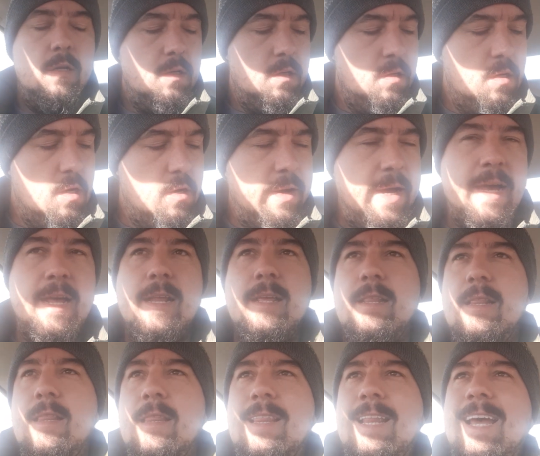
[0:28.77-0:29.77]
know how
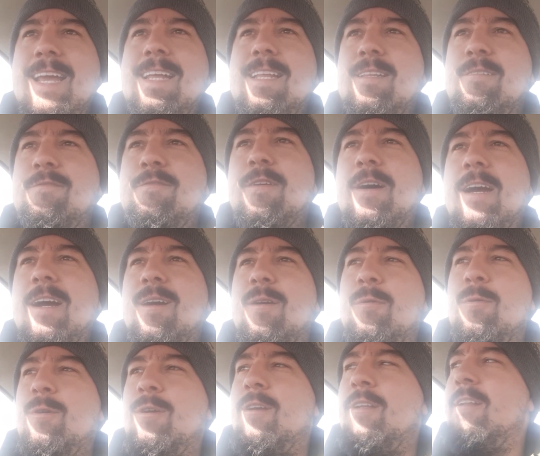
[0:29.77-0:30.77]
to light the
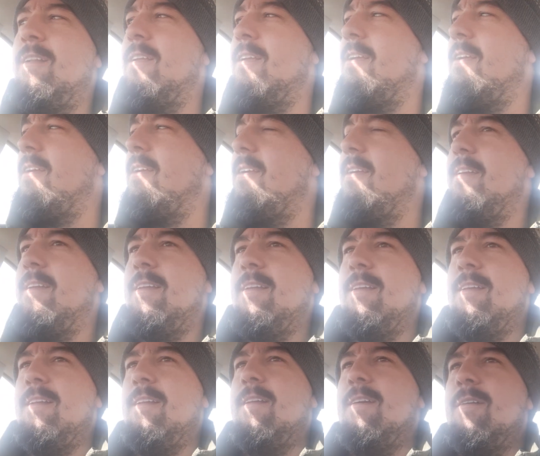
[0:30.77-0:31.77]
firewood.
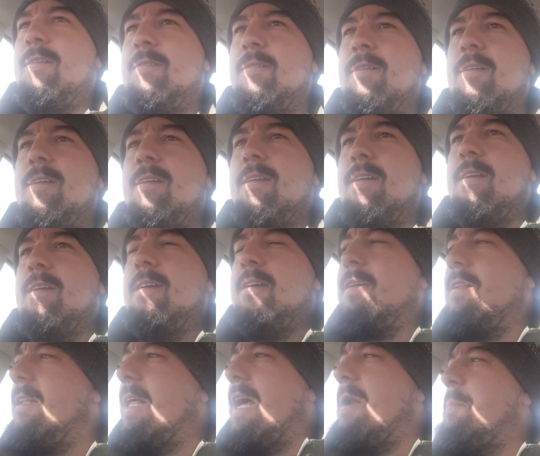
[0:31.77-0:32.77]
You know,
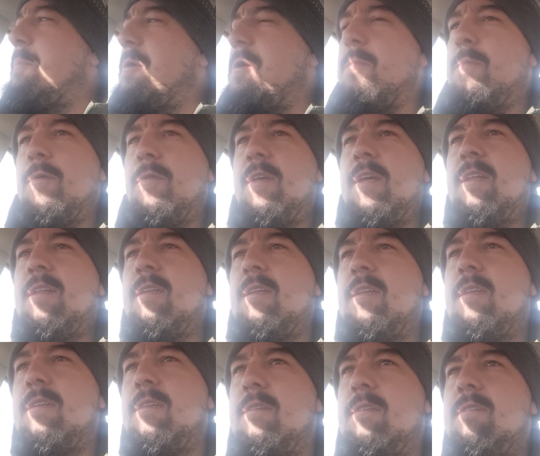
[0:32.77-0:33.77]
a lot of people that
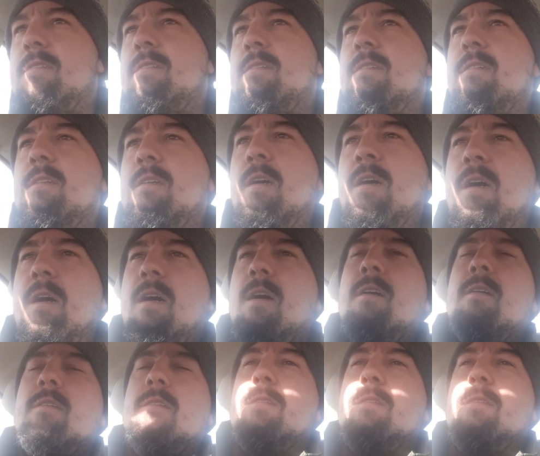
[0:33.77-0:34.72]
uh,